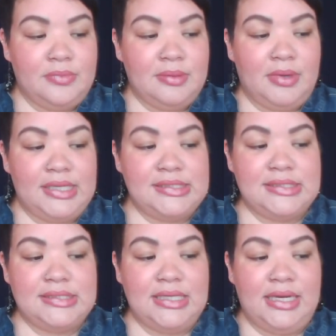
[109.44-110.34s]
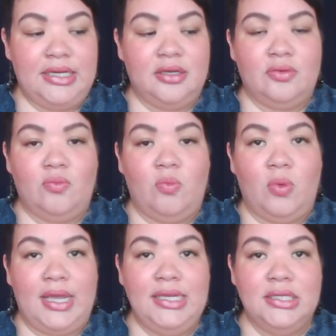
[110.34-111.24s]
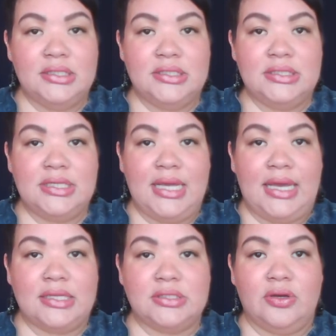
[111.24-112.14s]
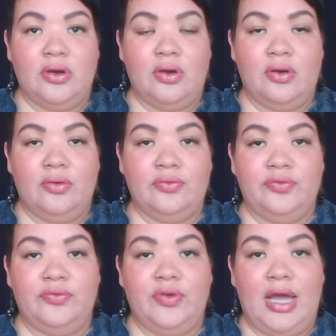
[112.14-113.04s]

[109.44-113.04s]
My starting weight as of